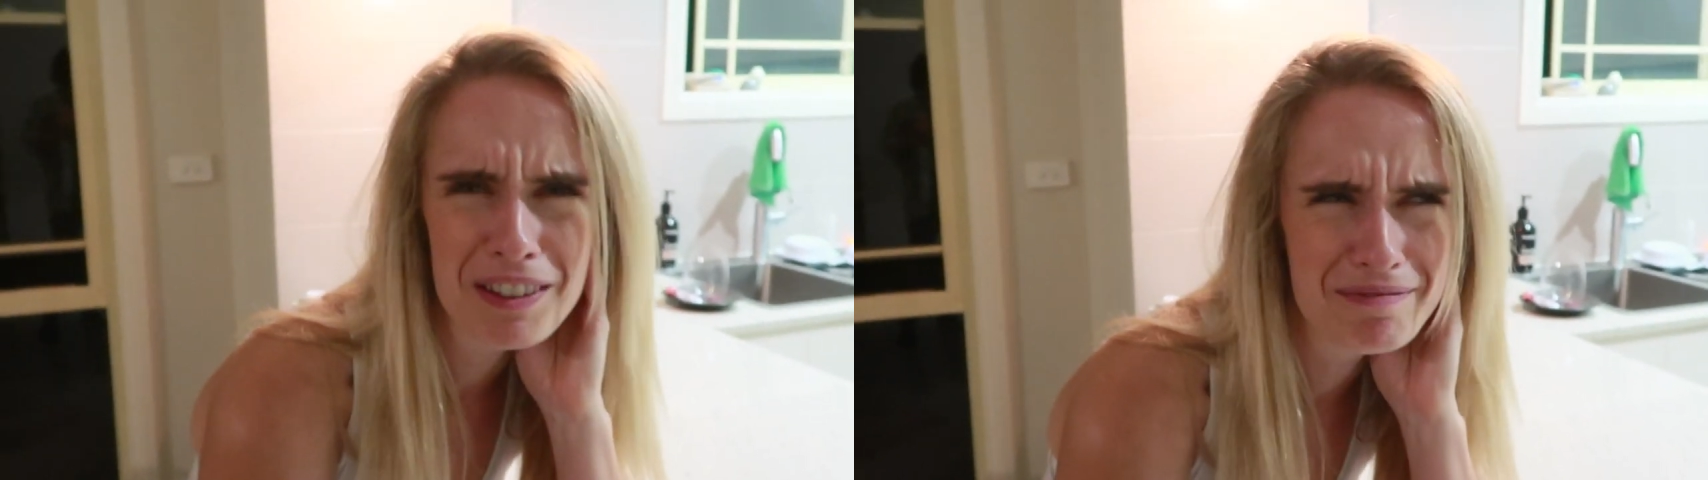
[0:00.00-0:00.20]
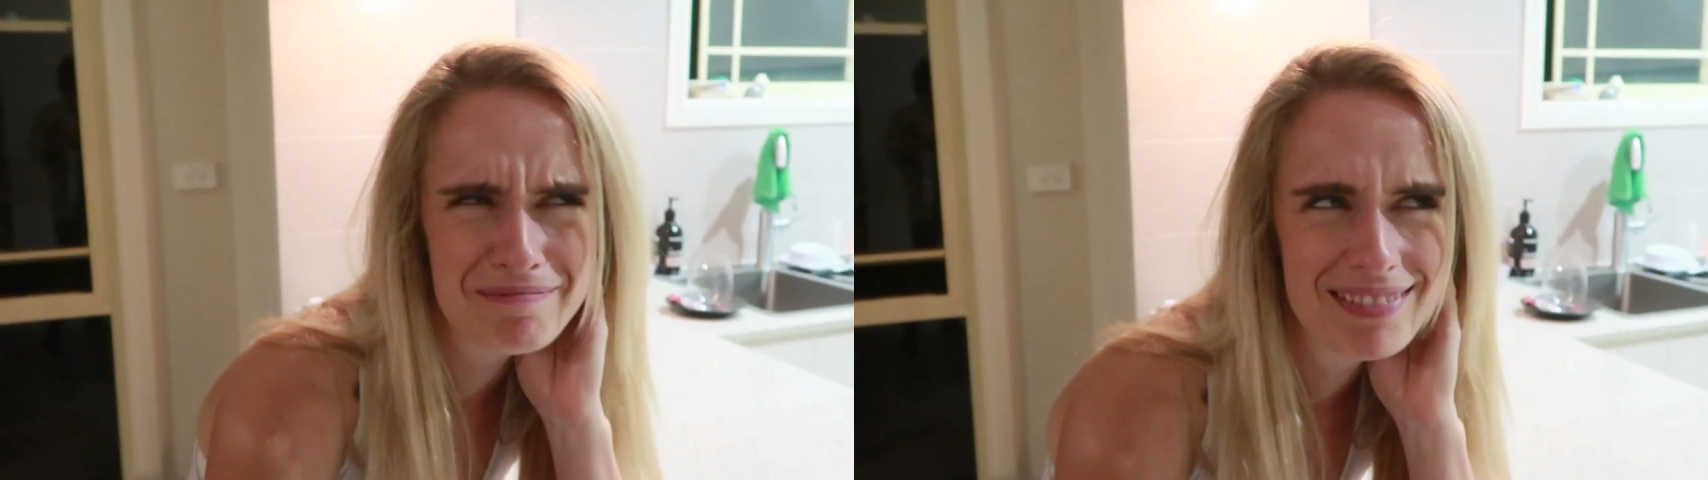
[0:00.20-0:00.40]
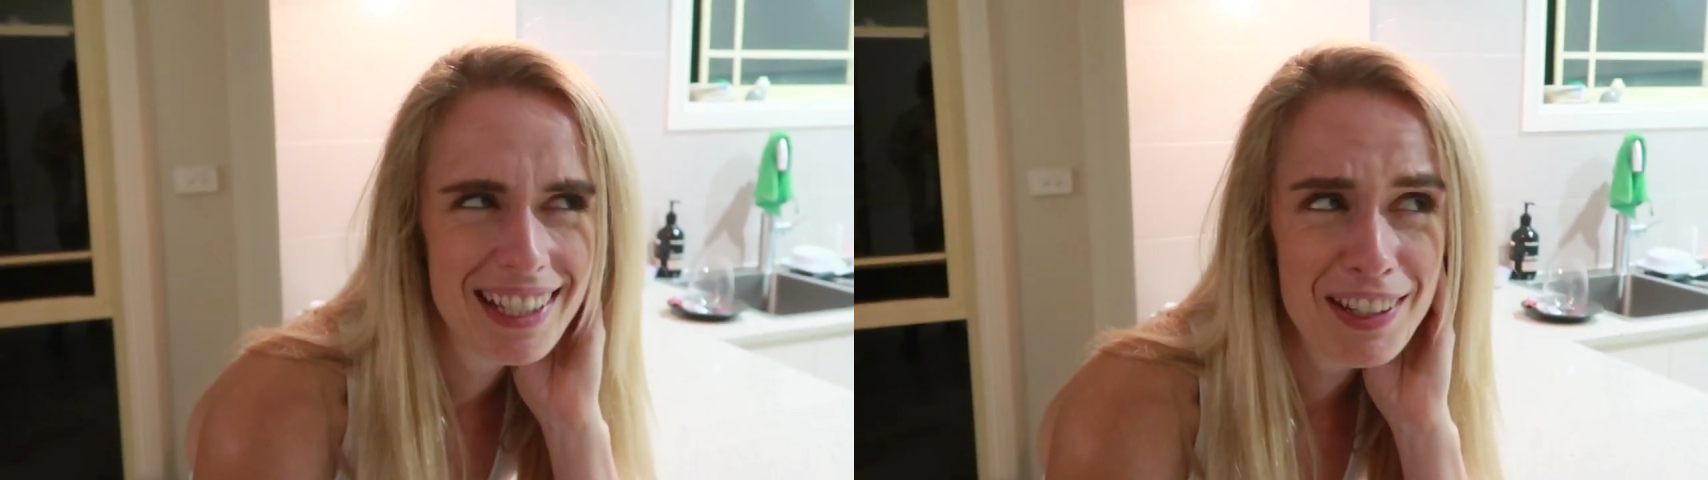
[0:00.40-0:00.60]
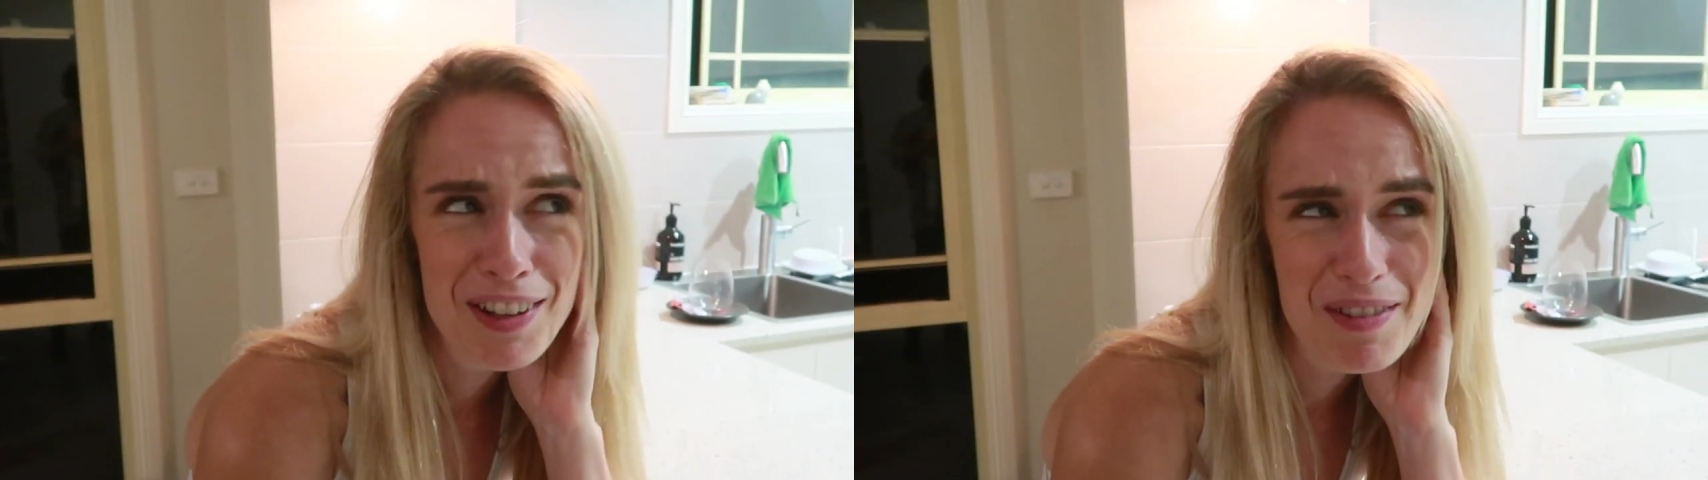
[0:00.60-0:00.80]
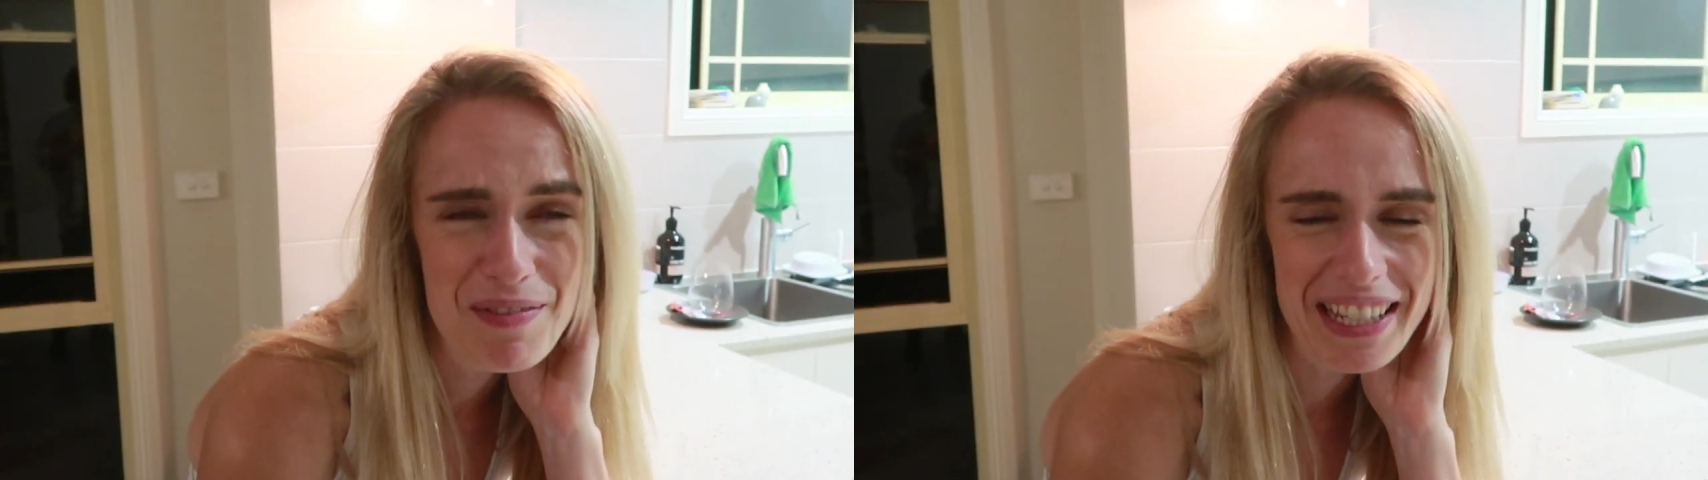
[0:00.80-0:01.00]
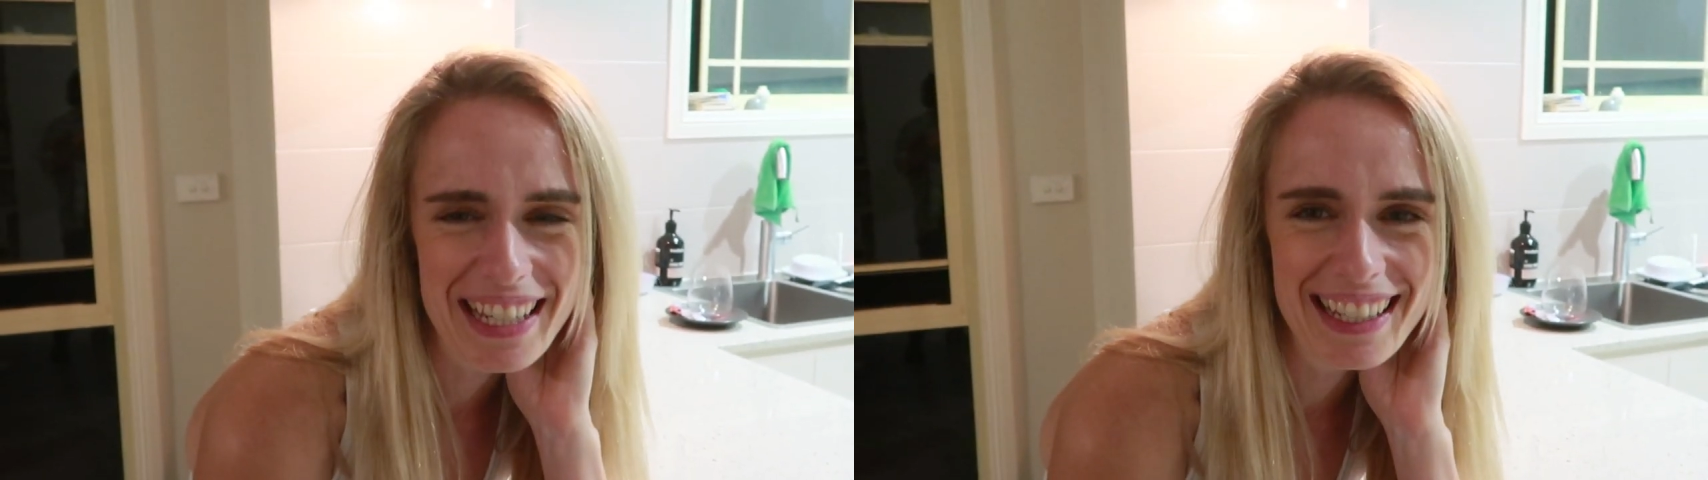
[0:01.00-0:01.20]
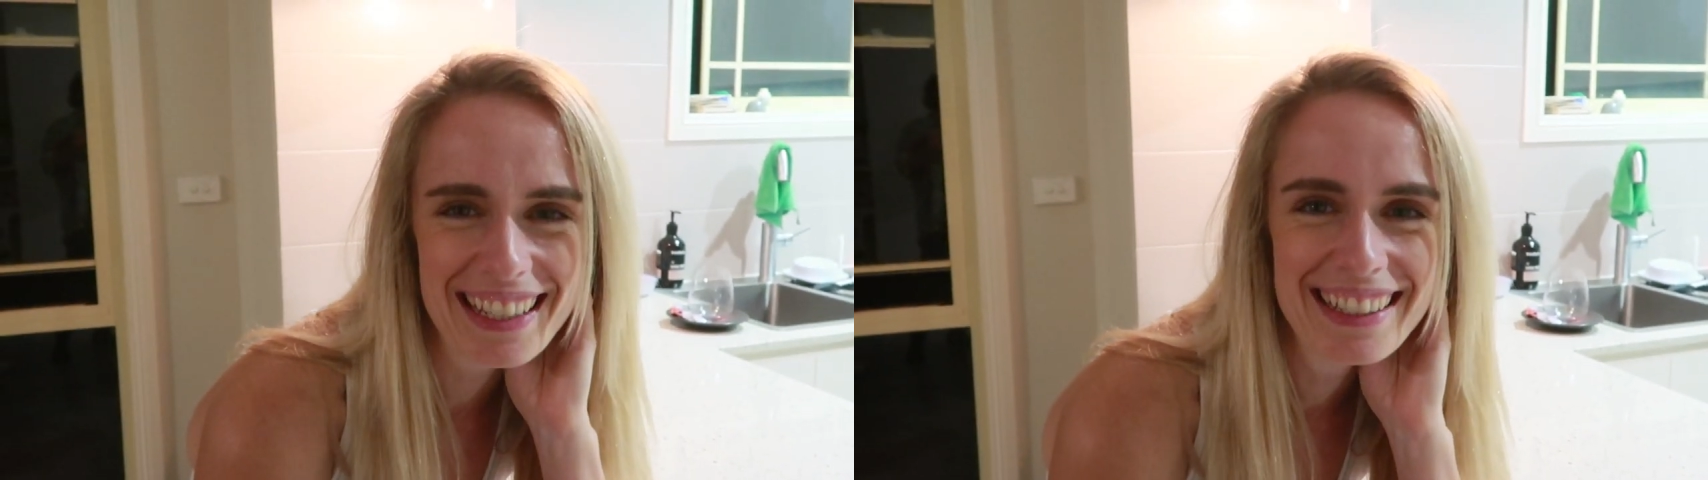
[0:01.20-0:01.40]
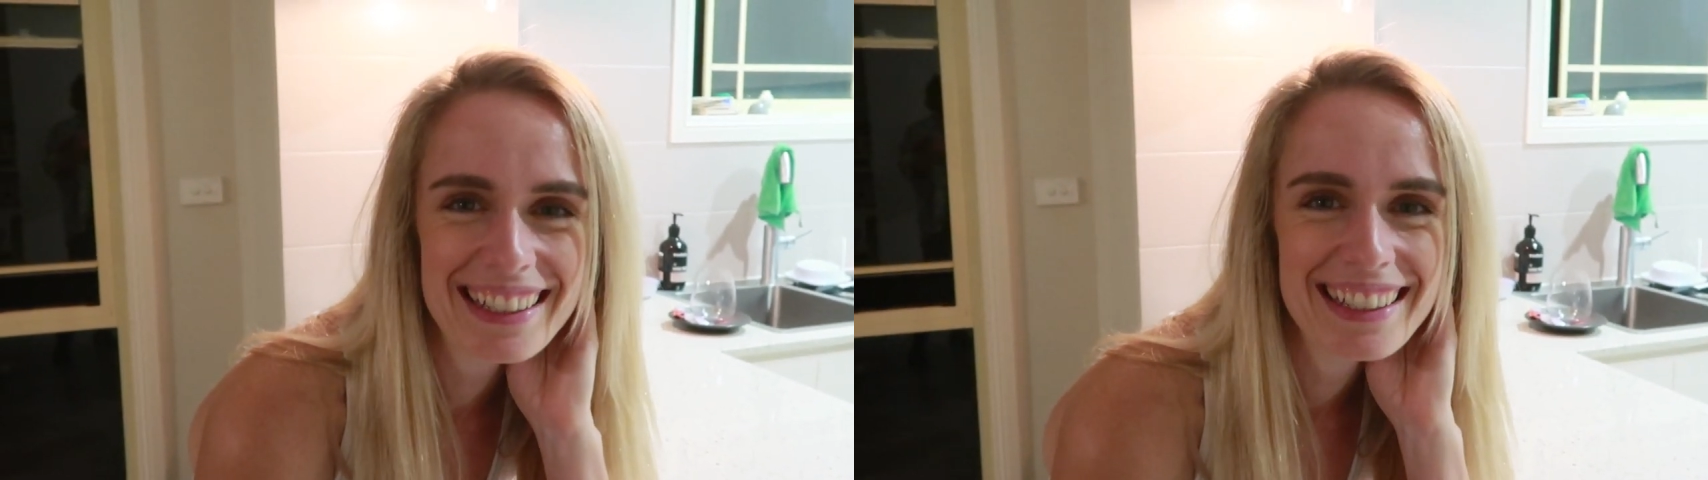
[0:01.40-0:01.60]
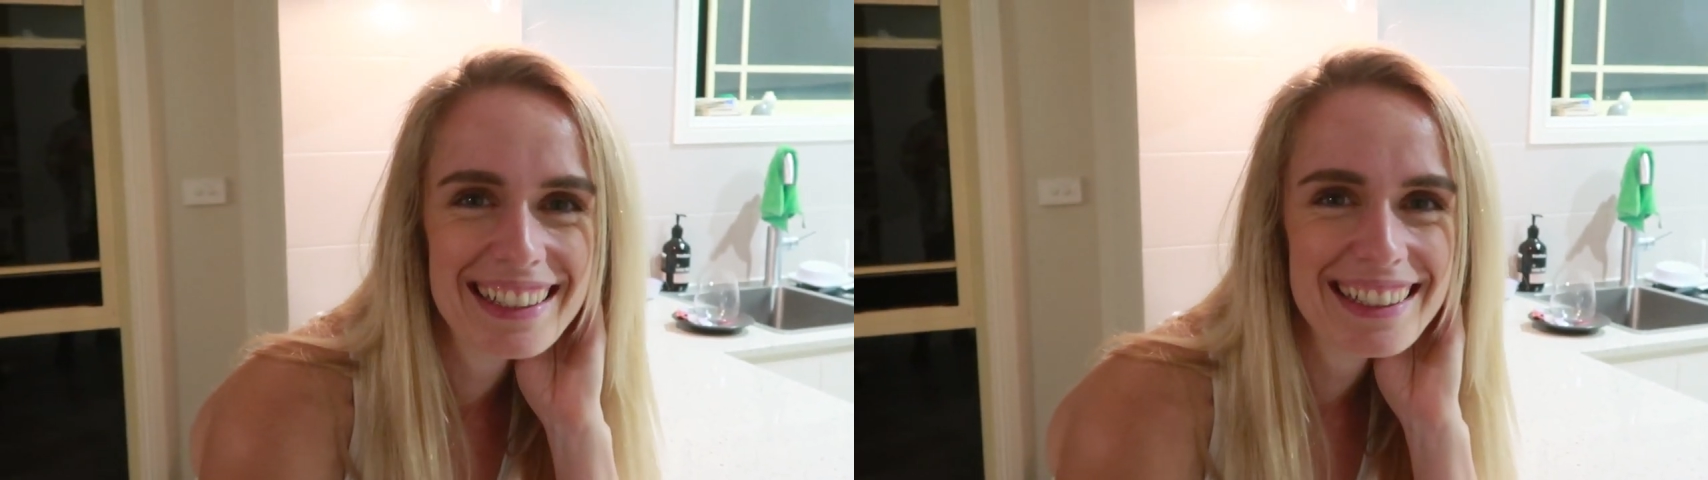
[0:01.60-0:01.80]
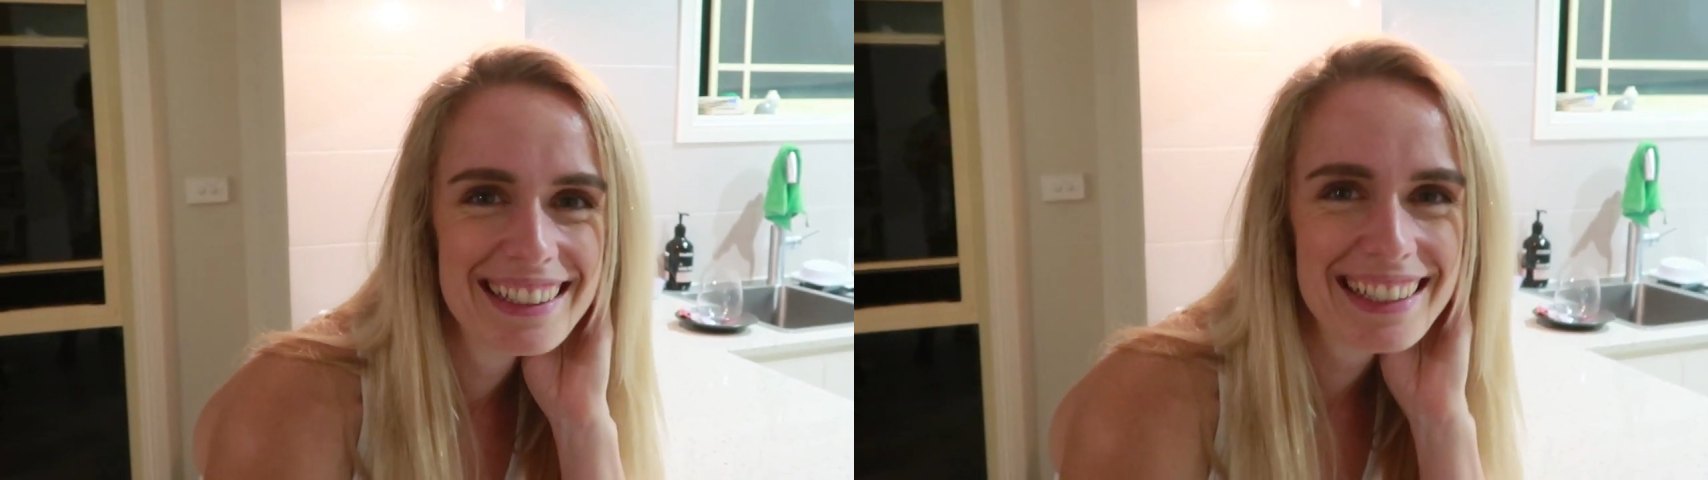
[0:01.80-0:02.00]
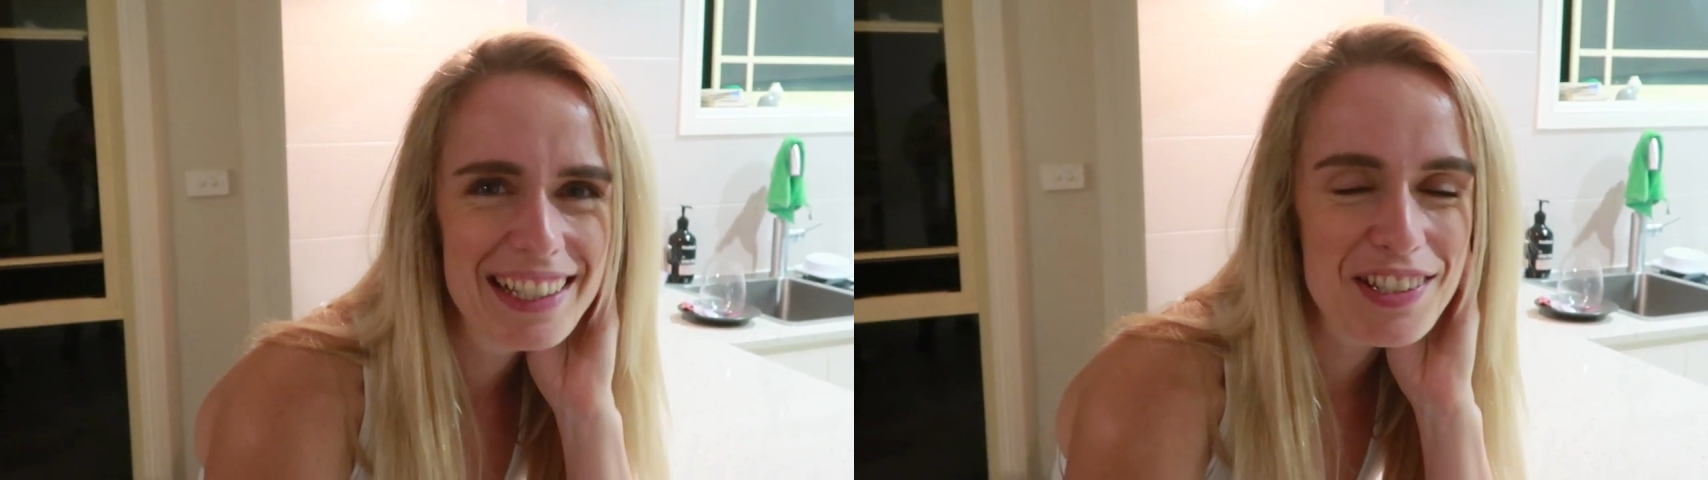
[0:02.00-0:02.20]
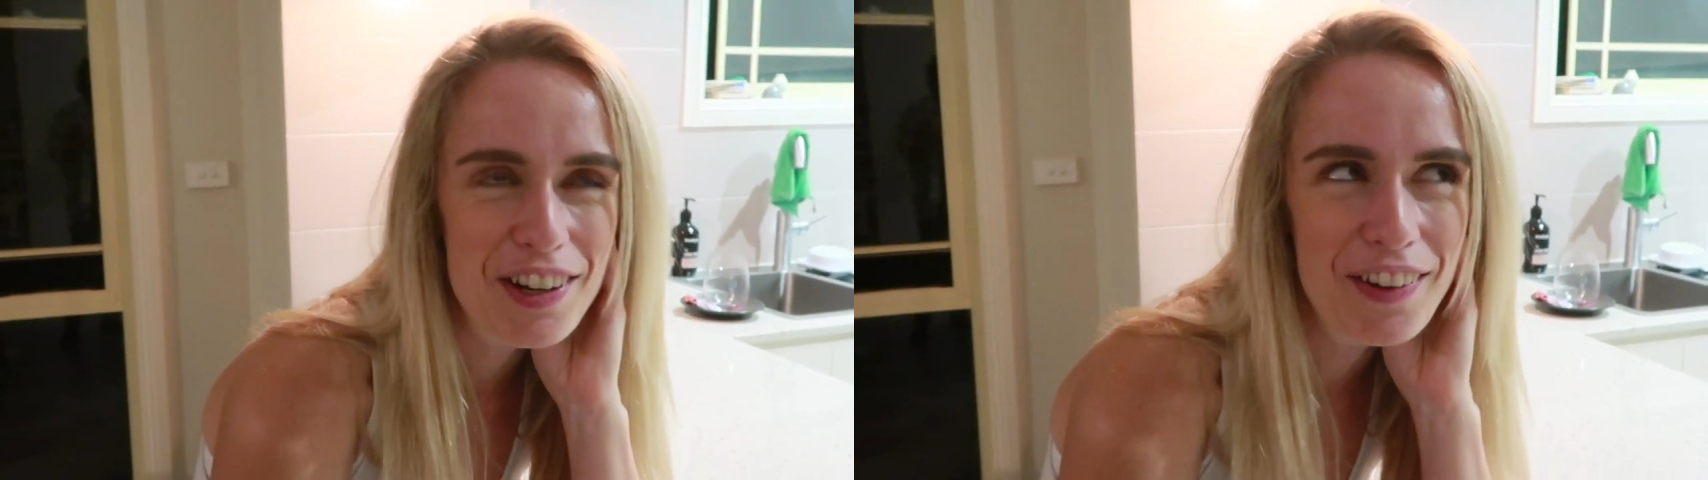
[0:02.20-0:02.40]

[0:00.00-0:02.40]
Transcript: Yeah, I knew you were going to say Chris Hemsworth. It's